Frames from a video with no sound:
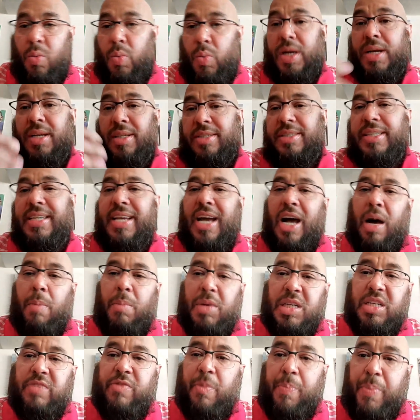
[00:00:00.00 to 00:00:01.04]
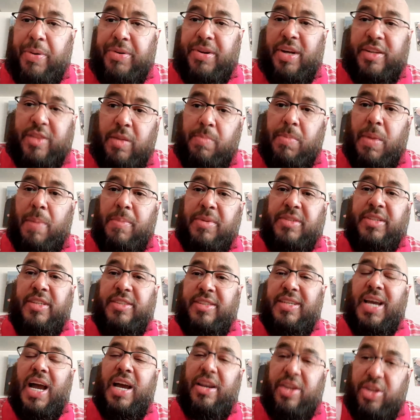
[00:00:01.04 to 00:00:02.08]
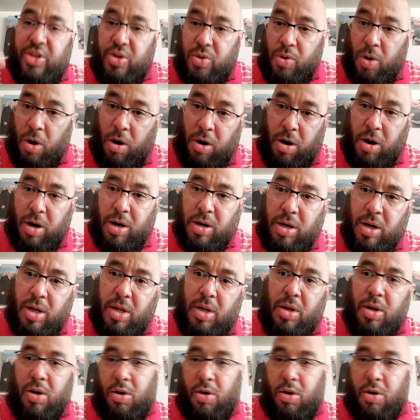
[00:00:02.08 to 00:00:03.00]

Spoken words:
we can see how much of a productive member of society you are,